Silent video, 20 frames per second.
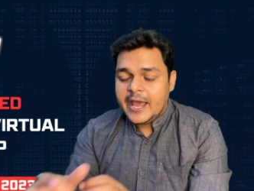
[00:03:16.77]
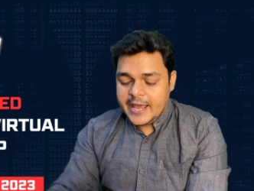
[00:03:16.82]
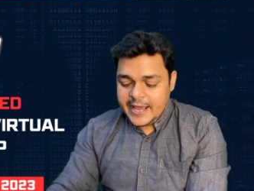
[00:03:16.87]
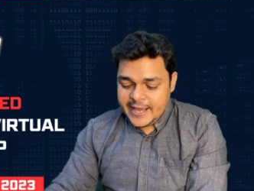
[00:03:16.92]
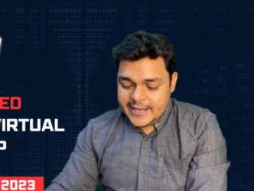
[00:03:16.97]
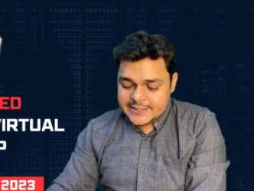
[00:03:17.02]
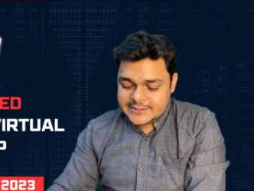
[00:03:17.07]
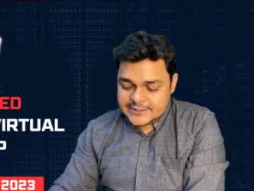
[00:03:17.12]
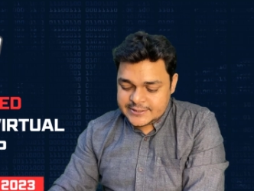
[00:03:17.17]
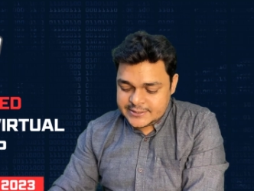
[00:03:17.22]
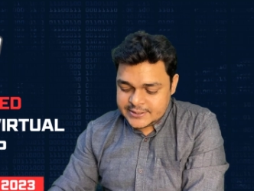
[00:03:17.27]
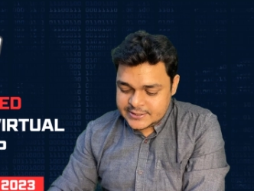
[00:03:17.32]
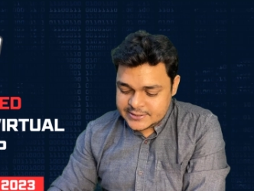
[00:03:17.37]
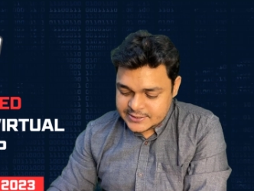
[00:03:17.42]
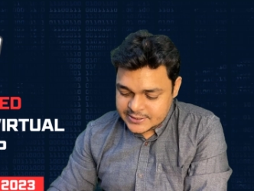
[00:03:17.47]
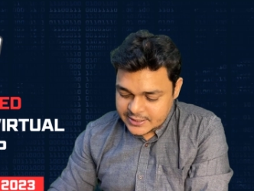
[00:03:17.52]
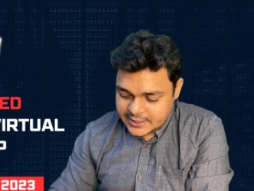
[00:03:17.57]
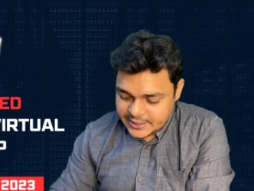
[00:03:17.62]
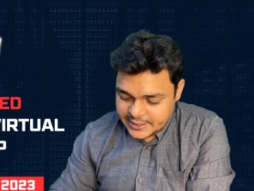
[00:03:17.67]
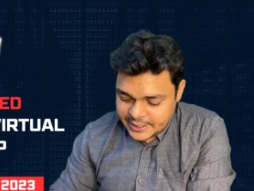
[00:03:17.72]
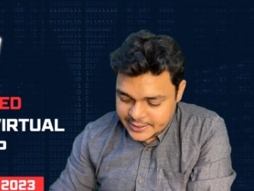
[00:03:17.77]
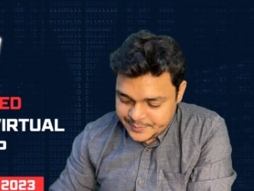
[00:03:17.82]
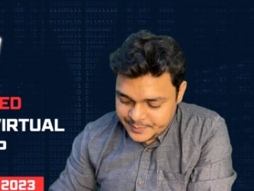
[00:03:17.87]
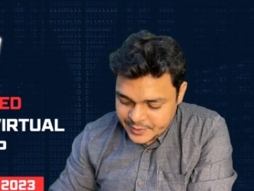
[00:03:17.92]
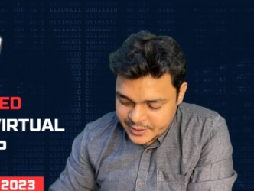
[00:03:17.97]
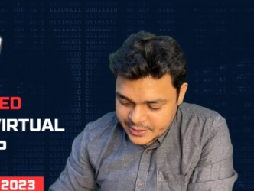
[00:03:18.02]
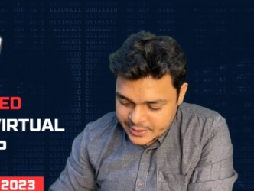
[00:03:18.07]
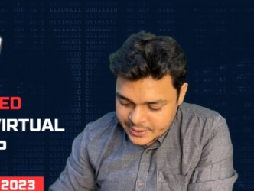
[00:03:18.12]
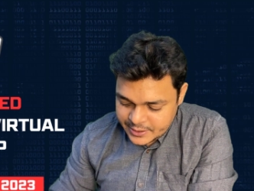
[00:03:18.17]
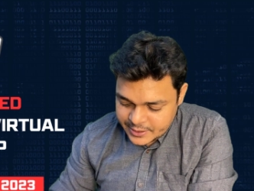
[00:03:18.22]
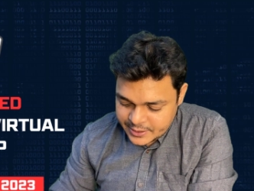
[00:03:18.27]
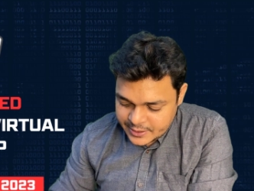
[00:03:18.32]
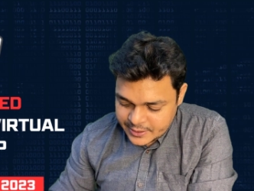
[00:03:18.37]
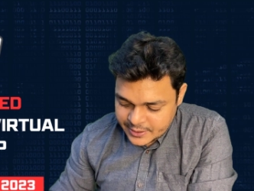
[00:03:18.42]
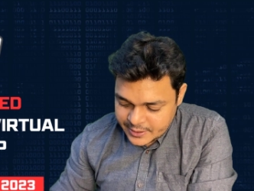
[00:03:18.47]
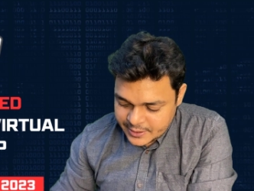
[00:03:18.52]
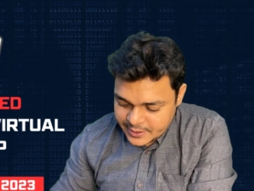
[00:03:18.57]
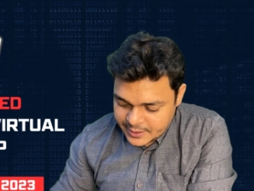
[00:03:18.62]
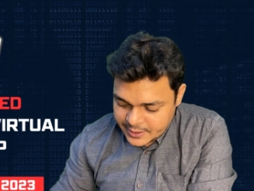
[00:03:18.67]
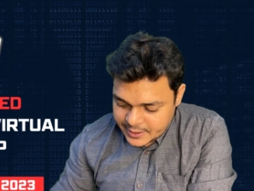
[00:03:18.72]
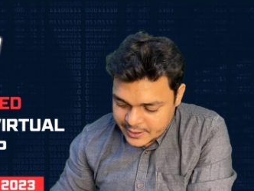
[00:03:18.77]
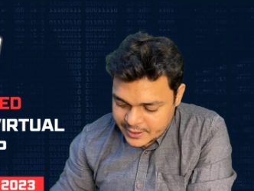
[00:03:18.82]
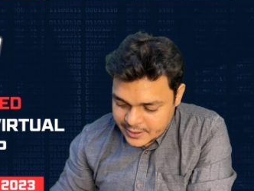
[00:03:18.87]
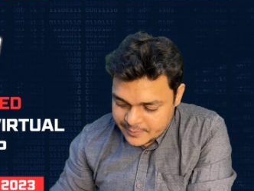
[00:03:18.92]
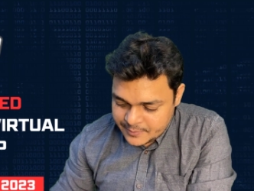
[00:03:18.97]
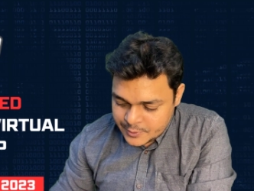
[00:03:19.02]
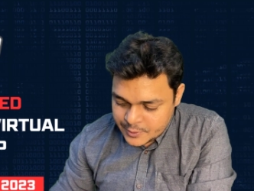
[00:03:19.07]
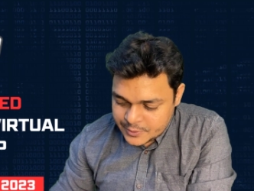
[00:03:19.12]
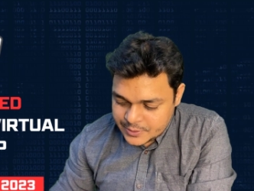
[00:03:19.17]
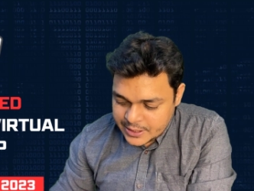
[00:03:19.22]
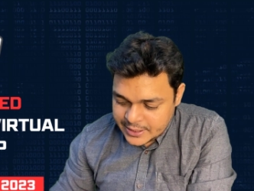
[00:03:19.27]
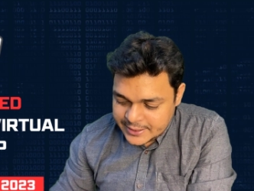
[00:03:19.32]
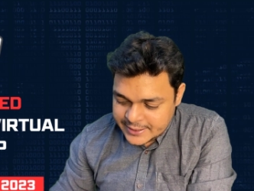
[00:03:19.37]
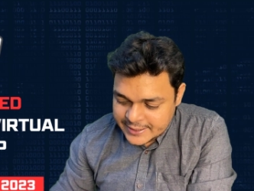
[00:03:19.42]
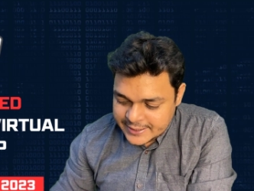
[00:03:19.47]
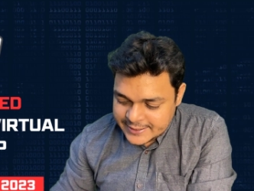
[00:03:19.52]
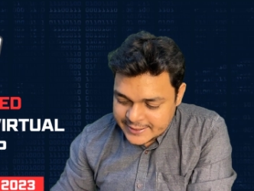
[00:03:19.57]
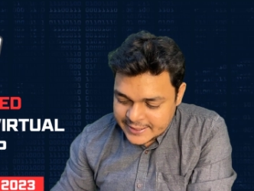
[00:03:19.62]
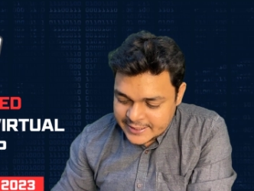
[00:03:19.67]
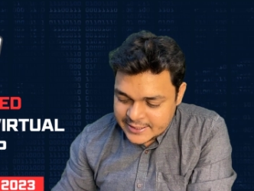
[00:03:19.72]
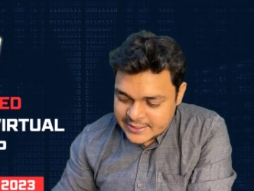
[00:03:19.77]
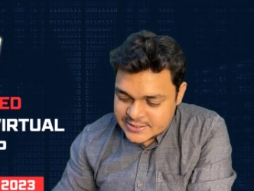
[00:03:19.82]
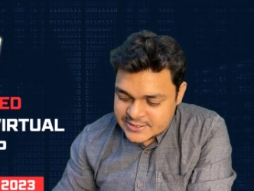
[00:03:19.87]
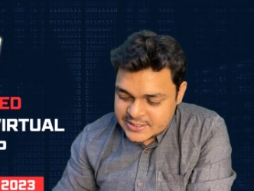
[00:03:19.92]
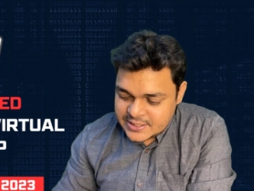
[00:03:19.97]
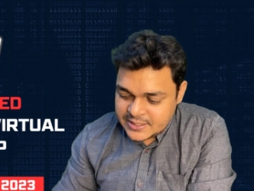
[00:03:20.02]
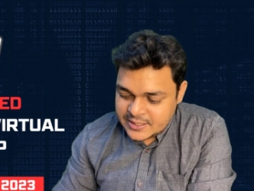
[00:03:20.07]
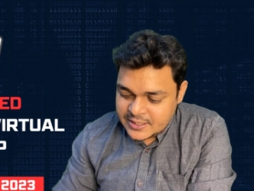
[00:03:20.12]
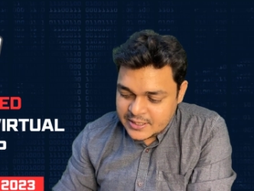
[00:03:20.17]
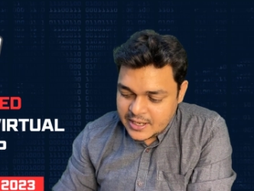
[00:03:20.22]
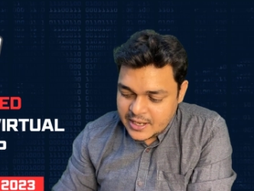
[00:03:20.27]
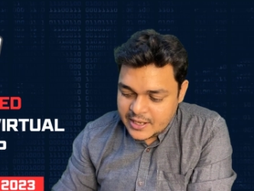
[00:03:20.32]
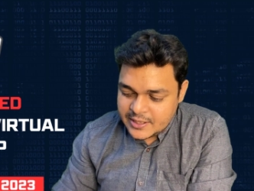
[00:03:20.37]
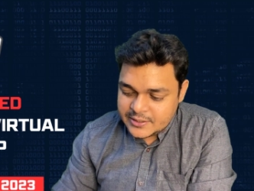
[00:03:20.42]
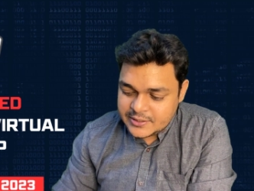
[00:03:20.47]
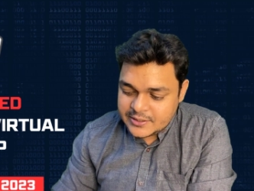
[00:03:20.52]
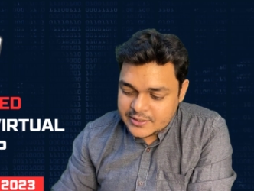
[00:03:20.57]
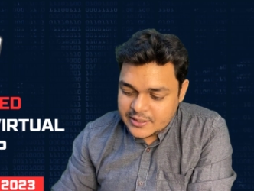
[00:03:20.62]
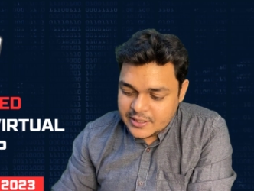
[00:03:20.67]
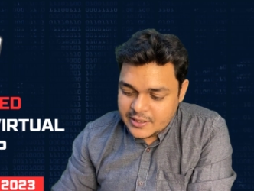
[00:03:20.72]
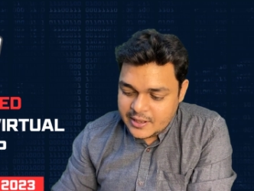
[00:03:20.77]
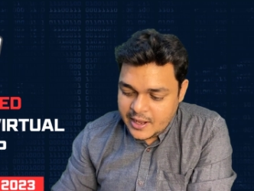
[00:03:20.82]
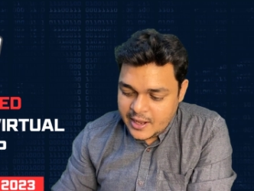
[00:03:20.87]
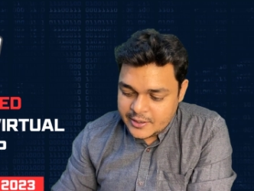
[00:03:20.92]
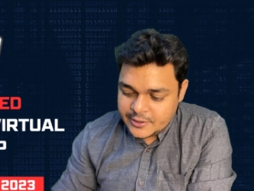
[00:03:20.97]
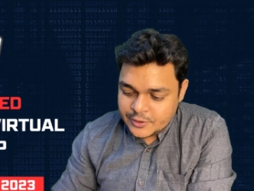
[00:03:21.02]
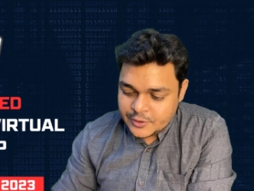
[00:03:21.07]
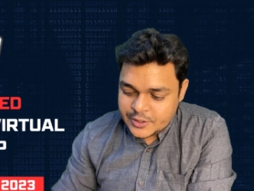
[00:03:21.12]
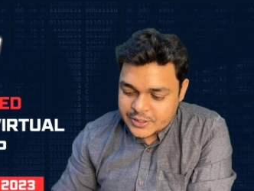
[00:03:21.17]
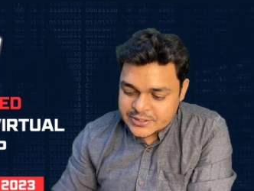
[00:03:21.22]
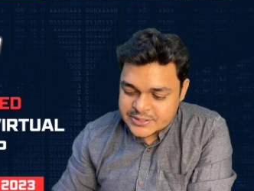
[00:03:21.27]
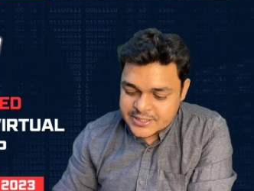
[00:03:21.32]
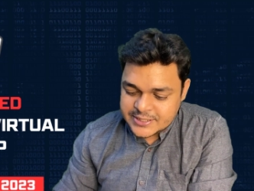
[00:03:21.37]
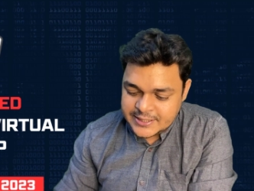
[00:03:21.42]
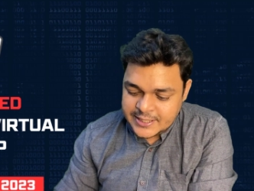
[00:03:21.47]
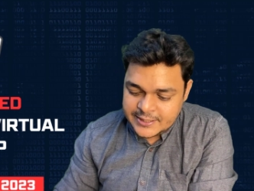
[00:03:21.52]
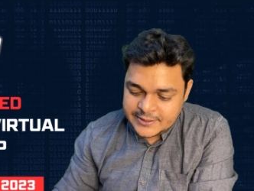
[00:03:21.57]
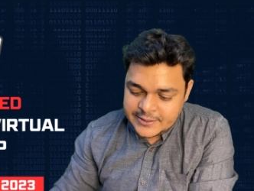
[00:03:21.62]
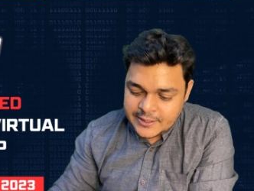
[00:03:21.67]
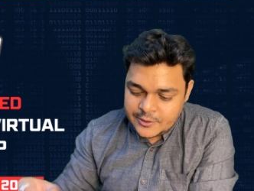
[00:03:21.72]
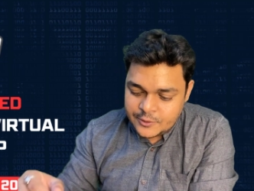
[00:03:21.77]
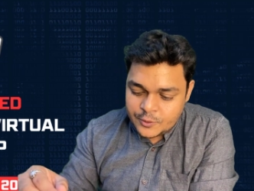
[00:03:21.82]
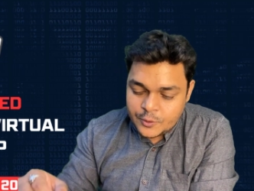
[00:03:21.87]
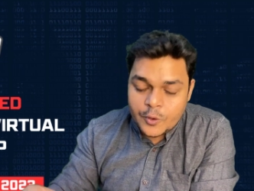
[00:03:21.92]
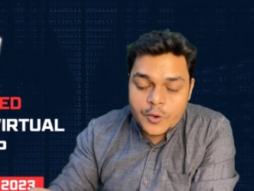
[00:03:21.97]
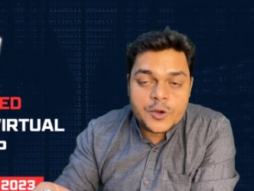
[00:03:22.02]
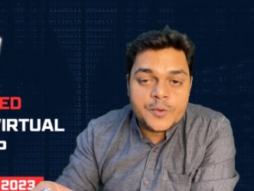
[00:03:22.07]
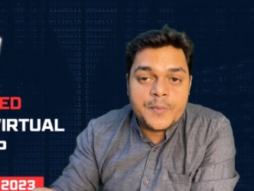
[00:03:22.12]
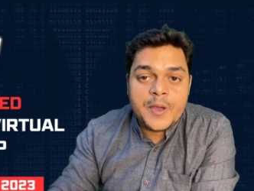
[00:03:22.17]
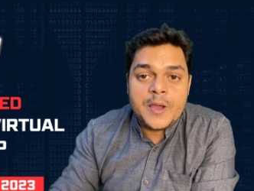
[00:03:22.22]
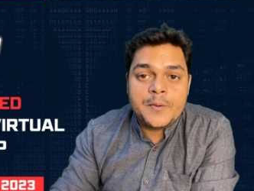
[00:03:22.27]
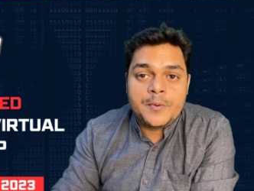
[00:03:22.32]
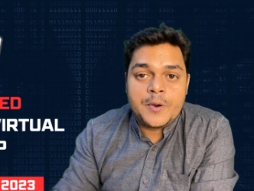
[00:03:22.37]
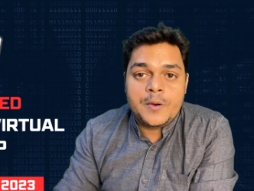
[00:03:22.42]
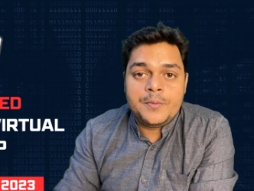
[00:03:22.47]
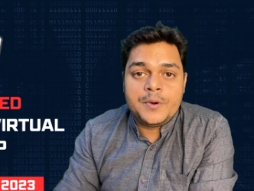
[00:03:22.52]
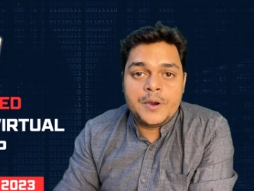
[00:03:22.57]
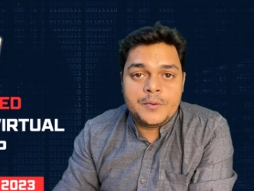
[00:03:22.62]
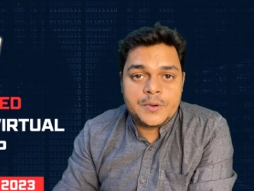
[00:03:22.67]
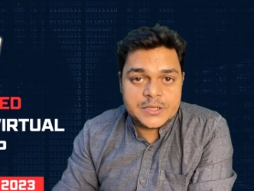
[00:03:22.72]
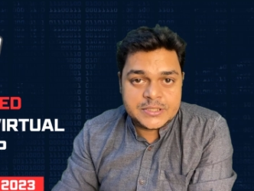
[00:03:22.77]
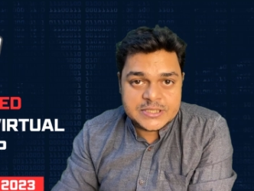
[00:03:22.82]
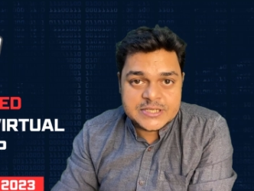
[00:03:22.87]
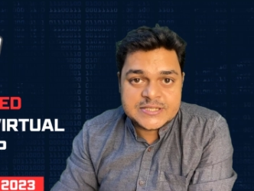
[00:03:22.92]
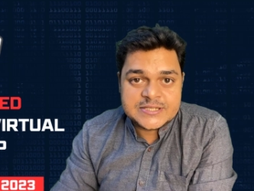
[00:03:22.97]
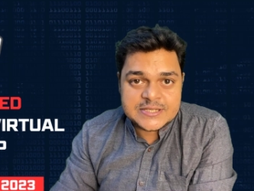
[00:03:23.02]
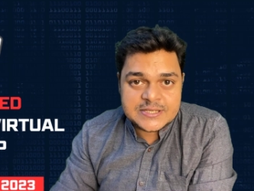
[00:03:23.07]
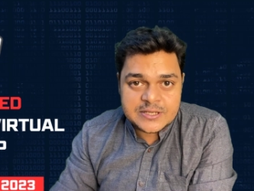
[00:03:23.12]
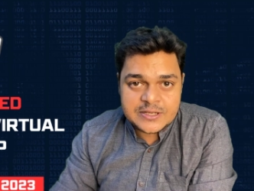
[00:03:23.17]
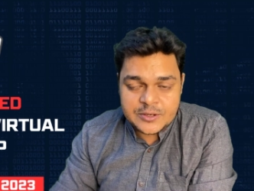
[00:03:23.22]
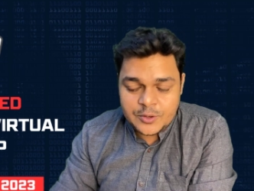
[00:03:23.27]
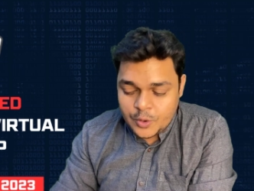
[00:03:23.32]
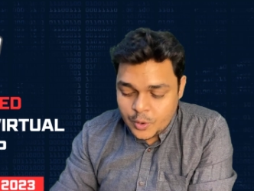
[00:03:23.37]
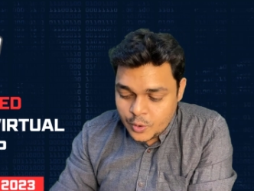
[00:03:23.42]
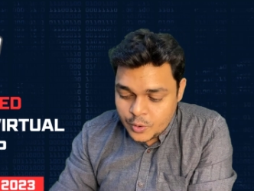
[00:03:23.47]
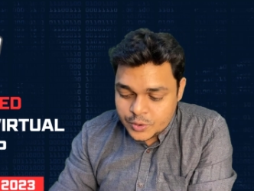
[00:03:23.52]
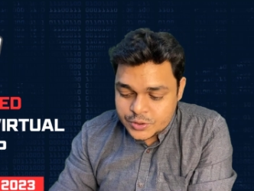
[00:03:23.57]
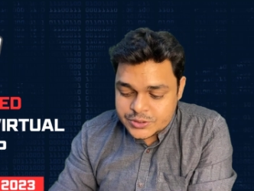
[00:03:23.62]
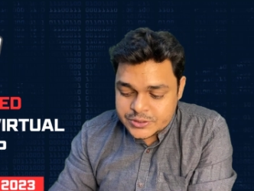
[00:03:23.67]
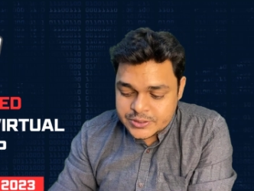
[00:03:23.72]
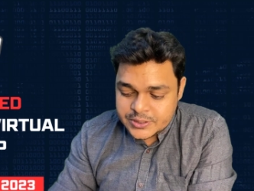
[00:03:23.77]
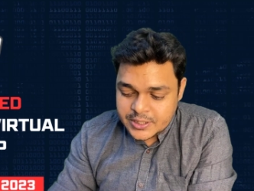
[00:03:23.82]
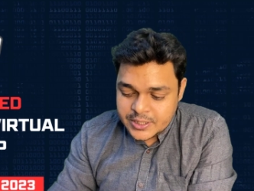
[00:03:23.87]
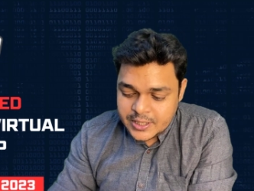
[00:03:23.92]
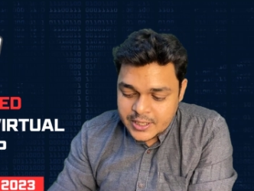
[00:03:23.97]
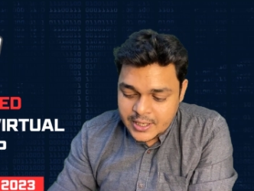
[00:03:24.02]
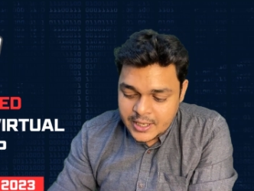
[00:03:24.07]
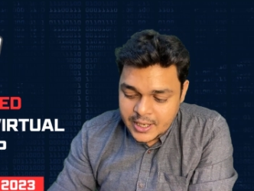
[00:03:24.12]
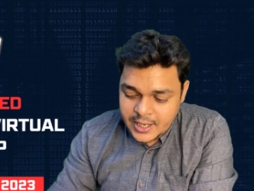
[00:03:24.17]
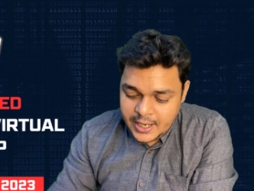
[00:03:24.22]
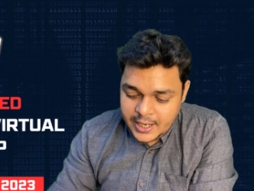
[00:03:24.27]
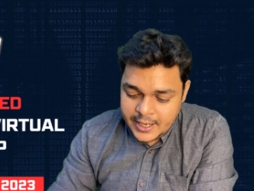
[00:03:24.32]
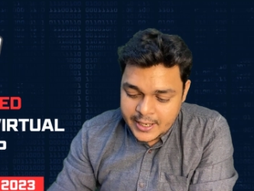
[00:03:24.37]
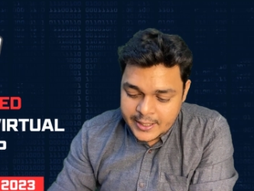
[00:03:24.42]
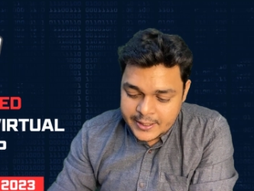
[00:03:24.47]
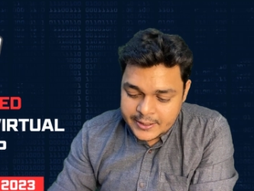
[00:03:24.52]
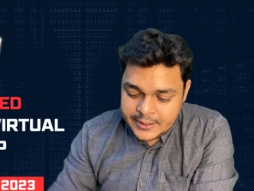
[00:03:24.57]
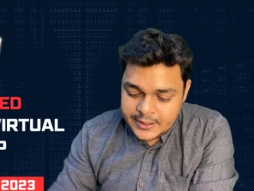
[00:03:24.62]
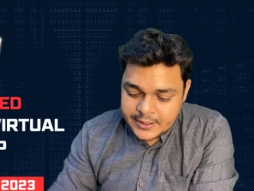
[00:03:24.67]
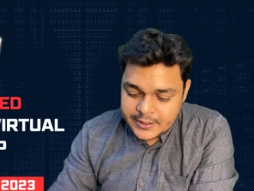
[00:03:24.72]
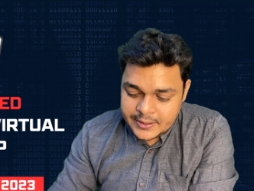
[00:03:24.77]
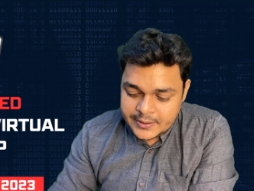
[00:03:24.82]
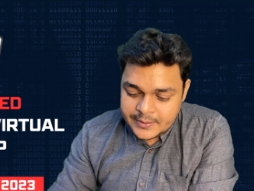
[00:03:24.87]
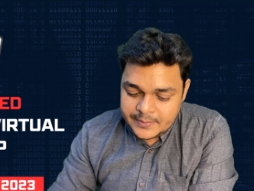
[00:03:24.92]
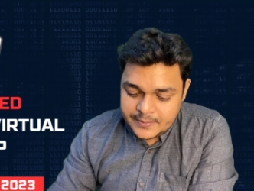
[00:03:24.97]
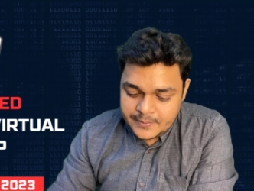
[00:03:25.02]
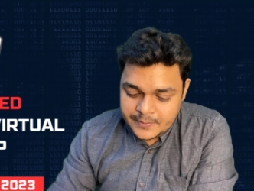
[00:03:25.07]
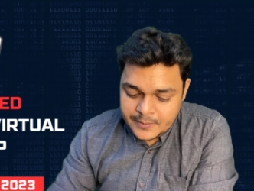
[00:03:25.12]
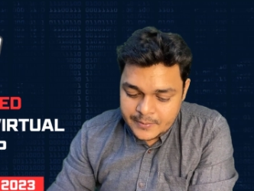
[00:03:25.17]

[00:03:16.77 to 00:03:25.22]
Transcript: As it is, let me give you the details at uh, or uh, you can say that the roadmap of our this course and uh,